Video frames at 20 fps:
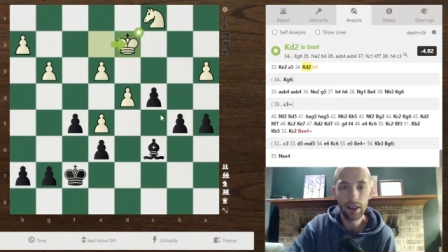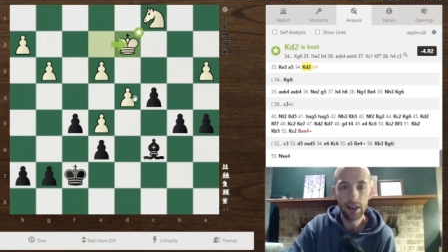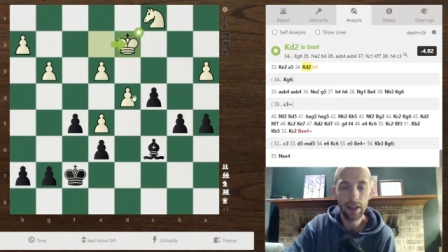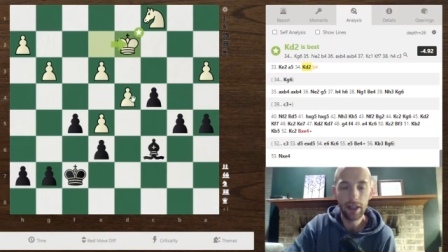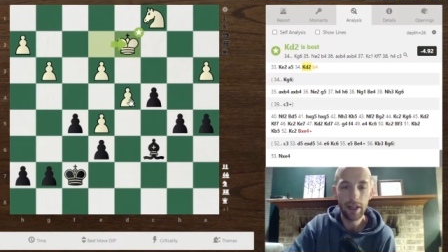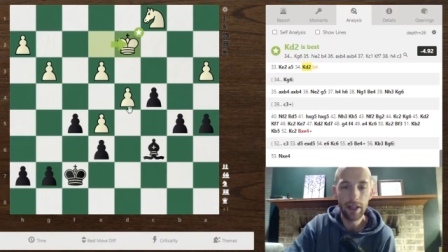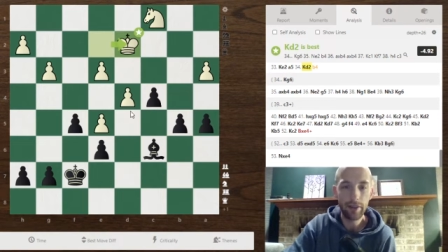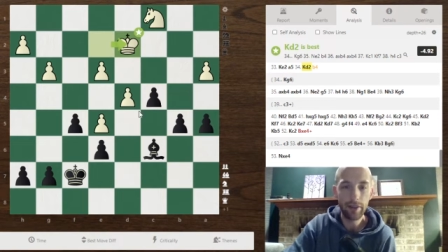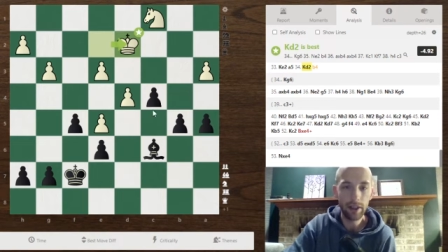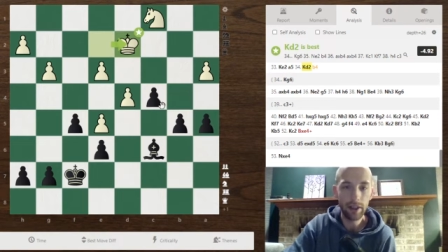
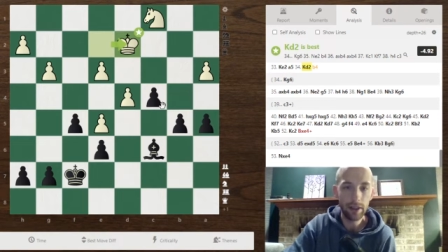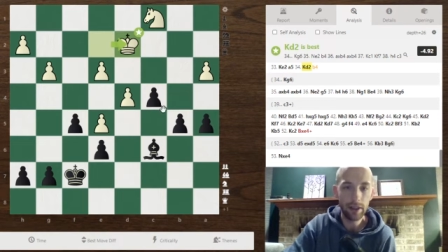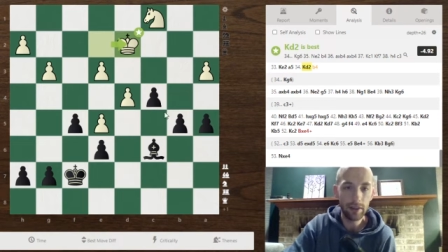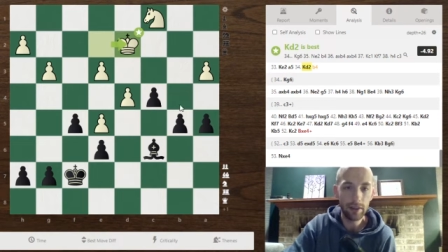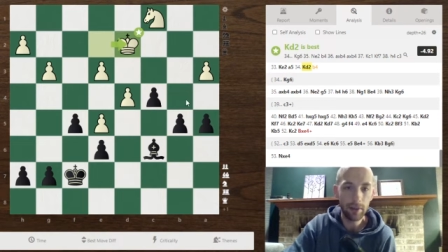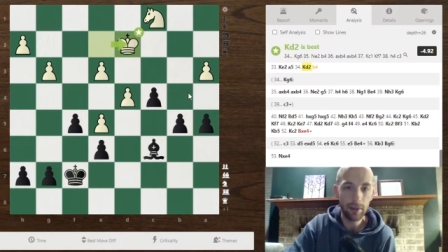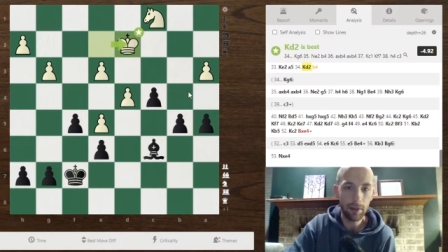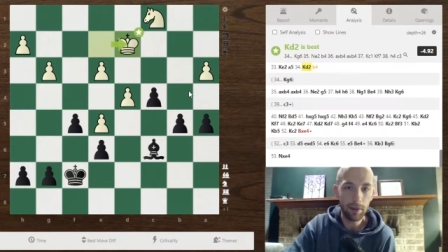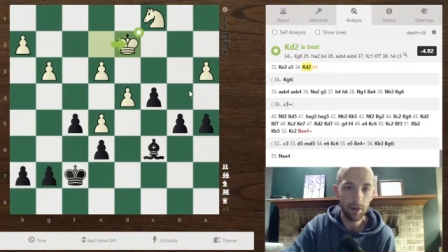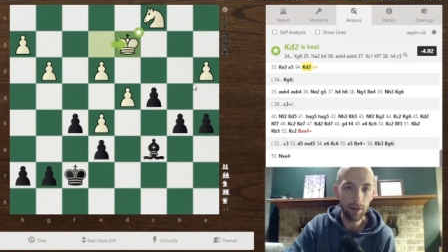If I leave
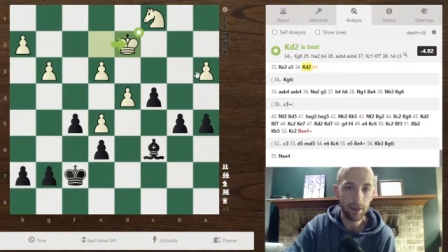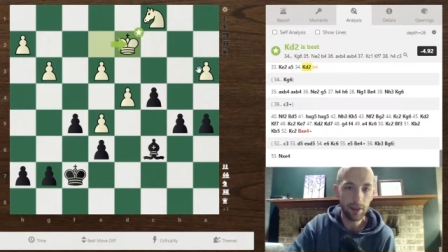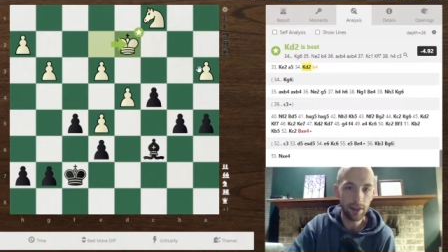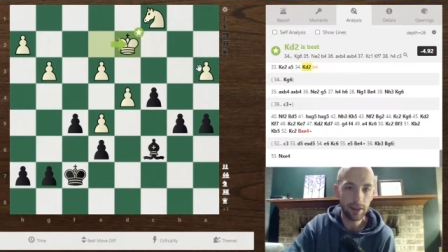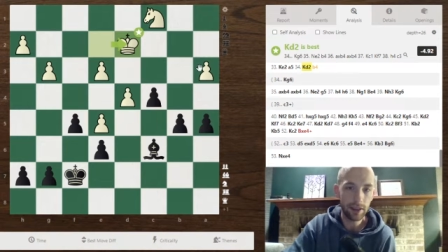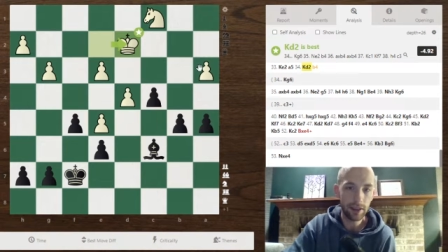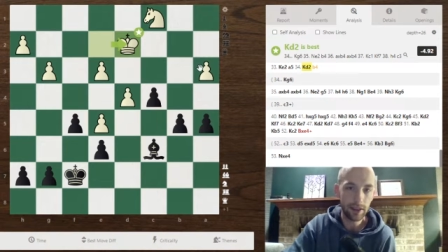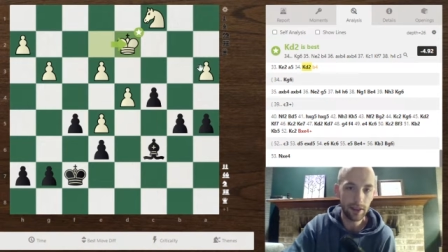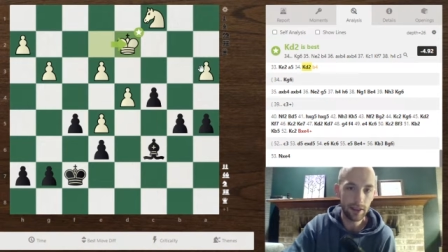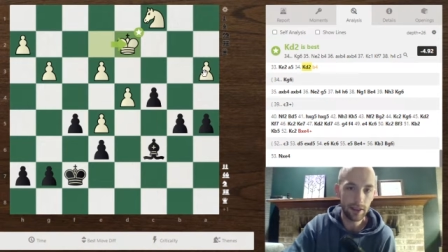my pawns
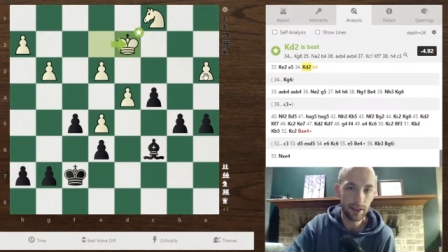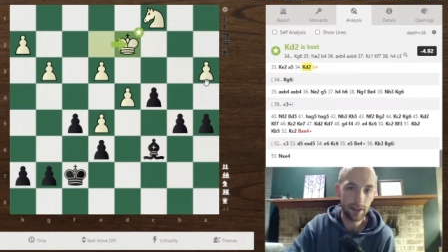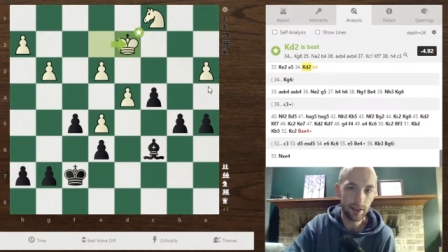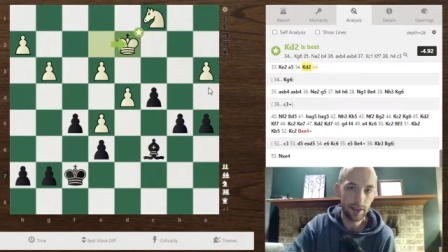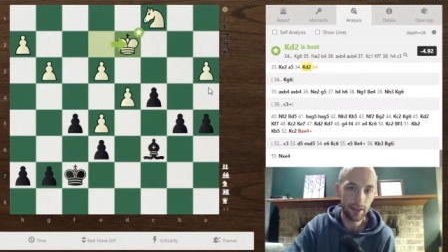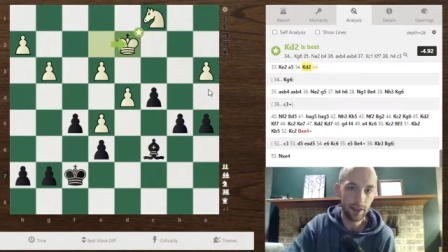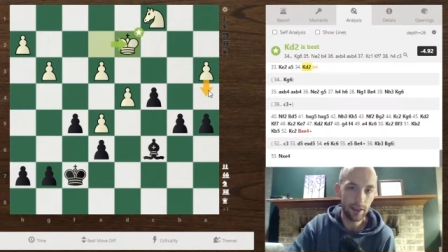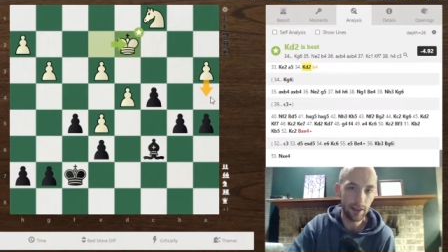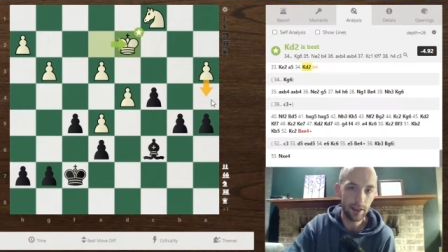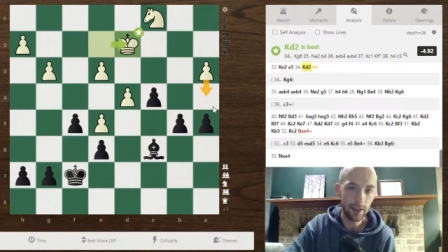like this,
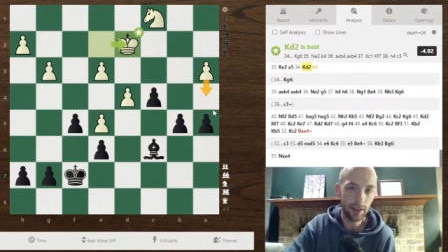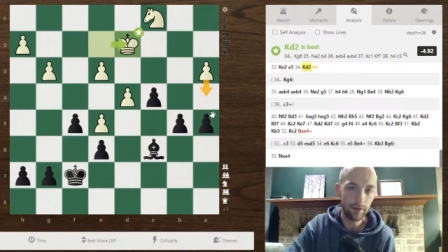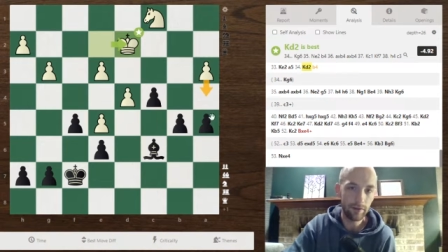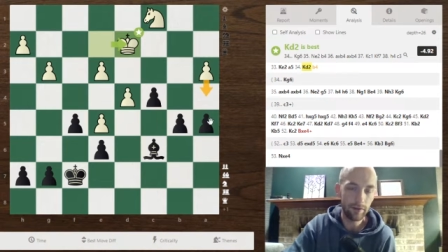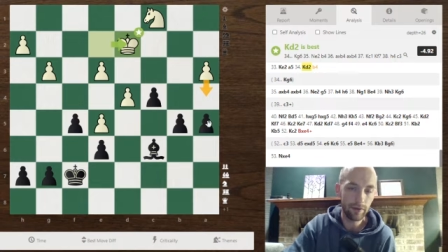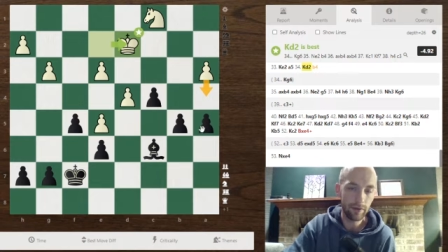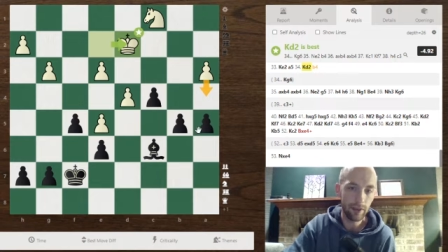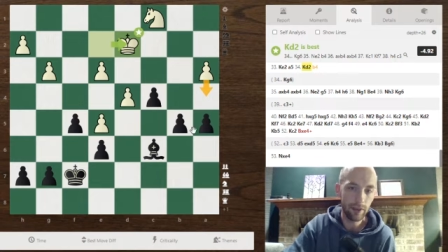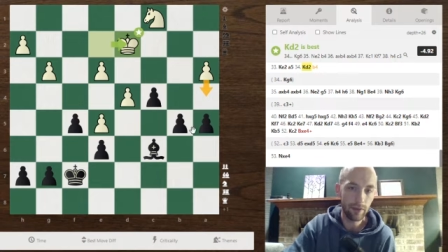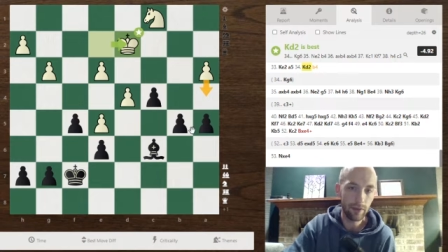
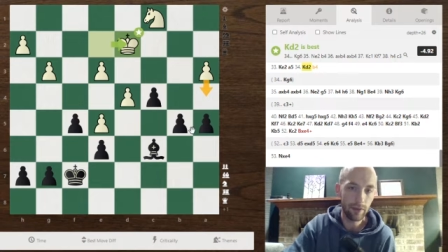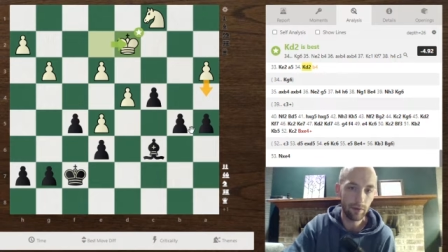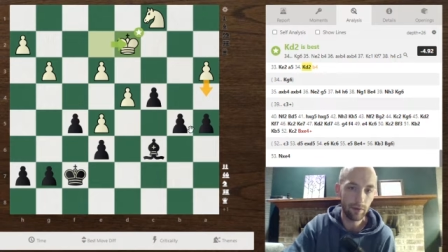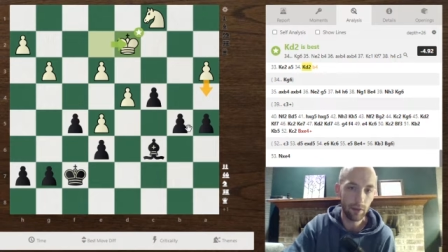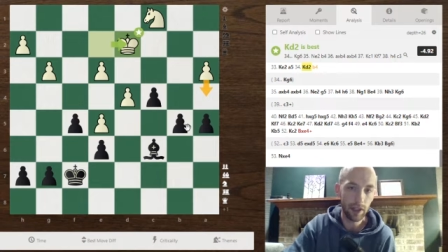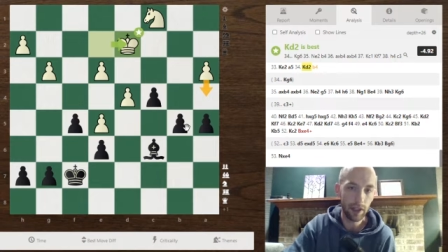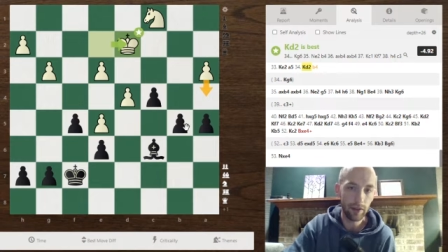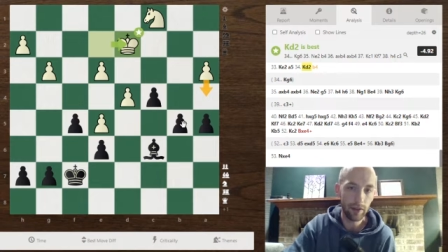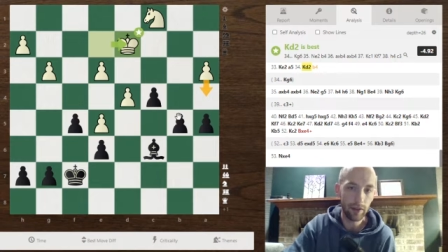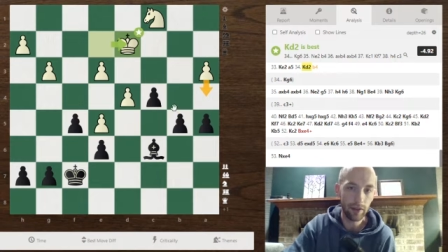if white
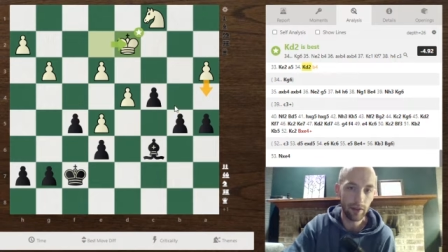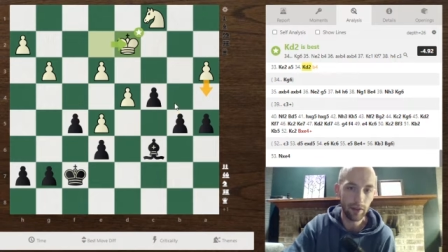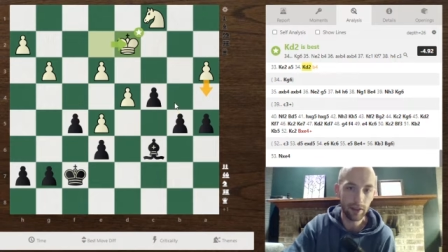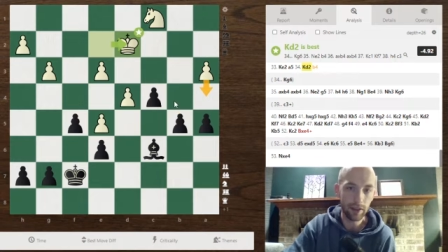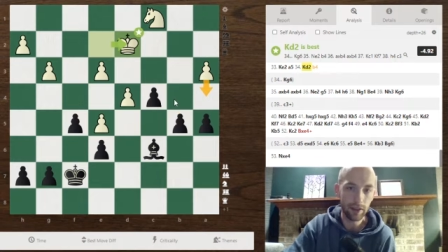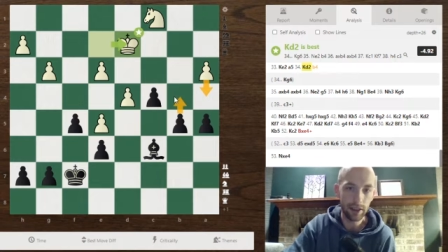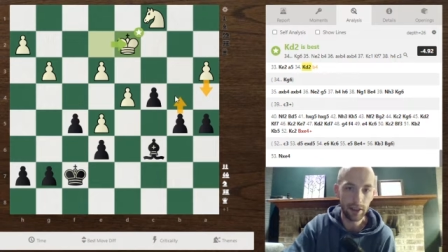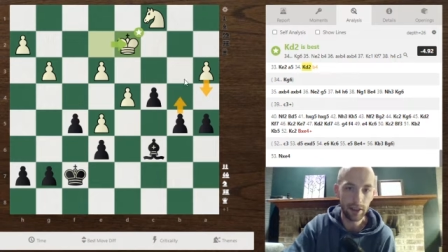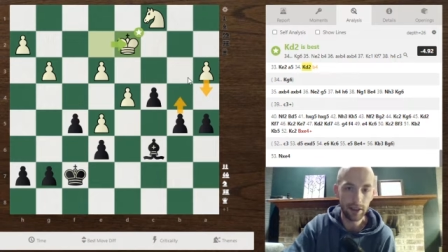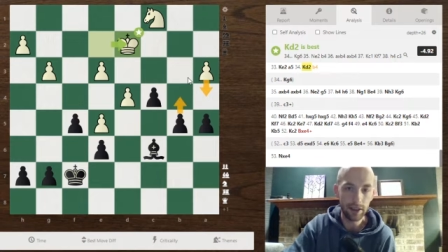ever goes
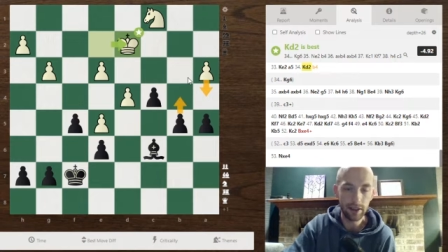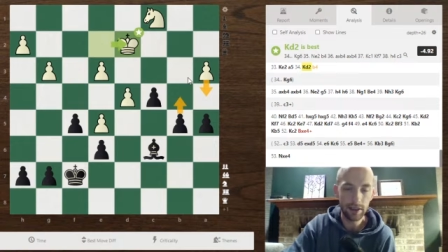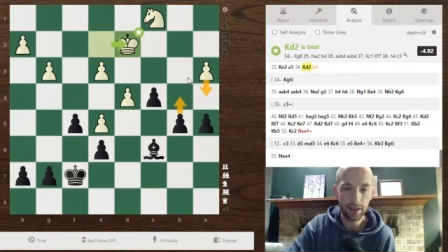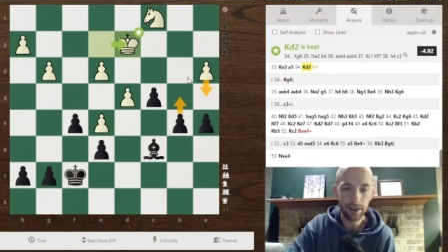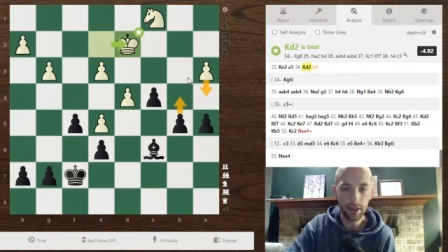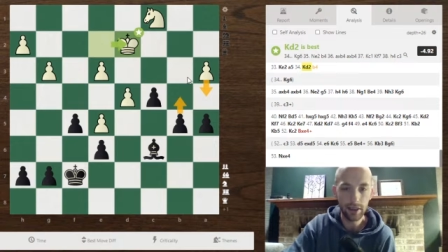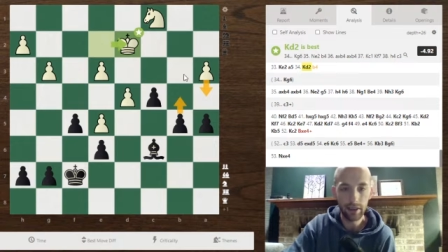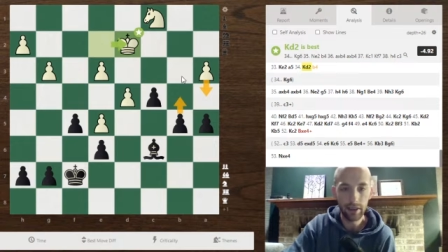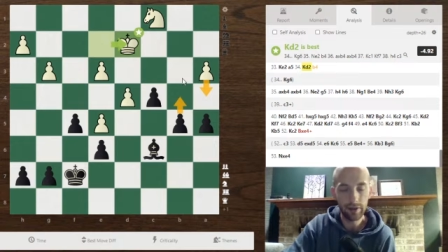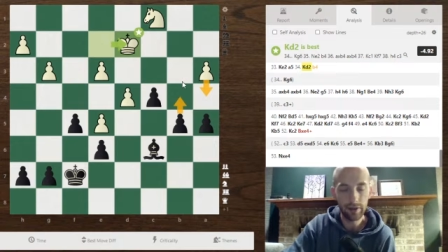like this,
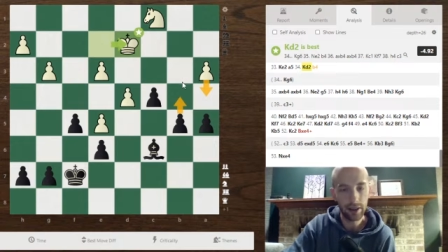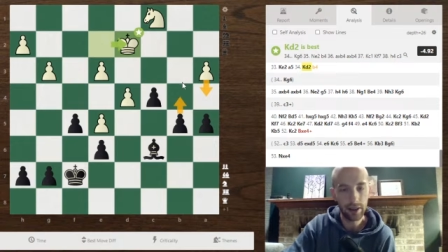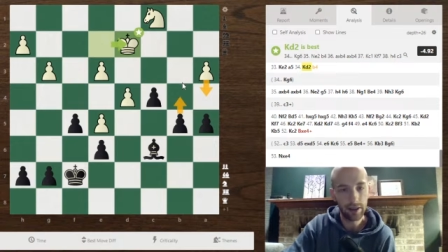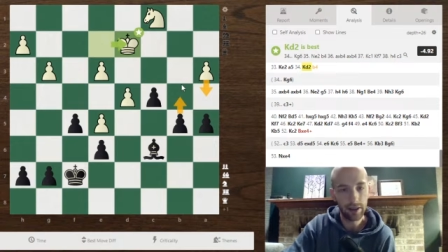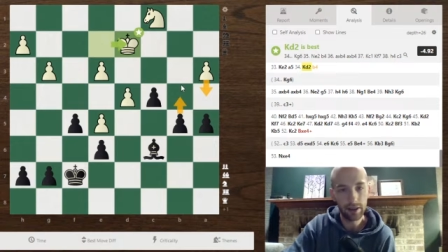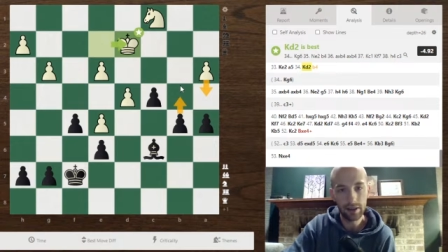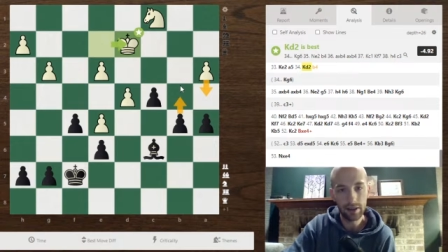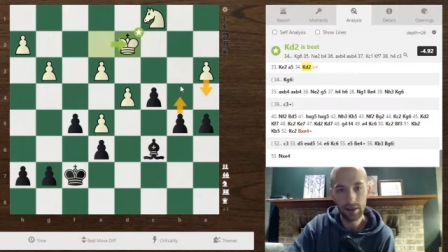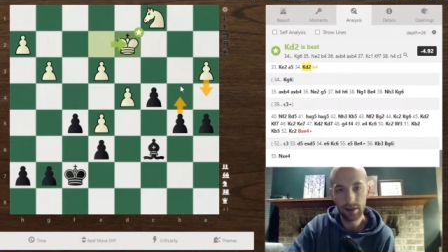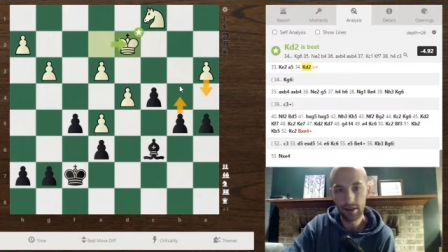then I've got
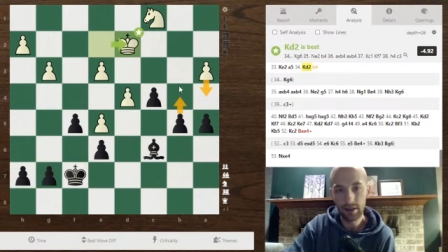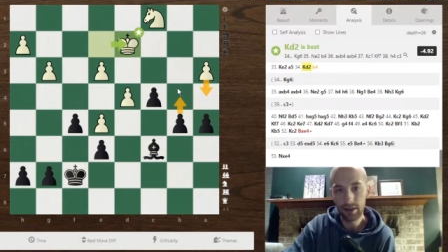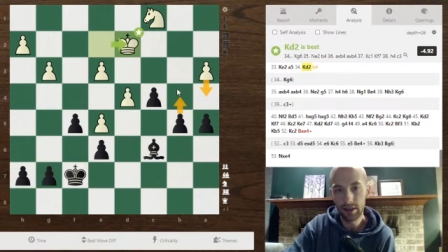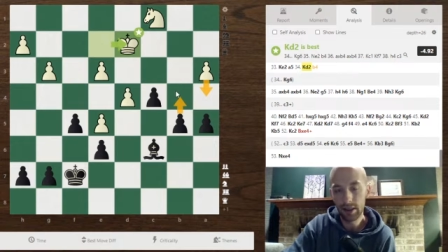this.